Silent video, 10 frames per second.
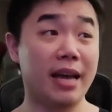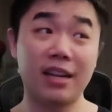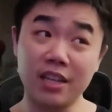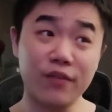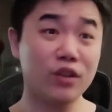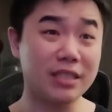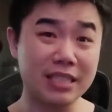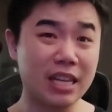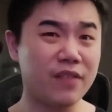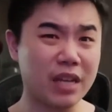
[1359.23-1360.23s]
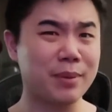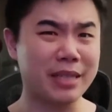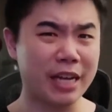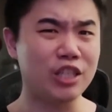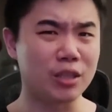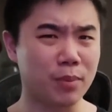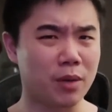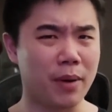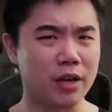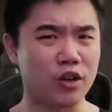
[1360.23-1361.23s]
and a different set of expectations put
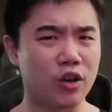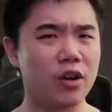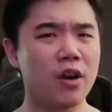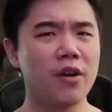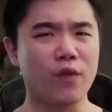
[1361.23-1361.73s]
upon her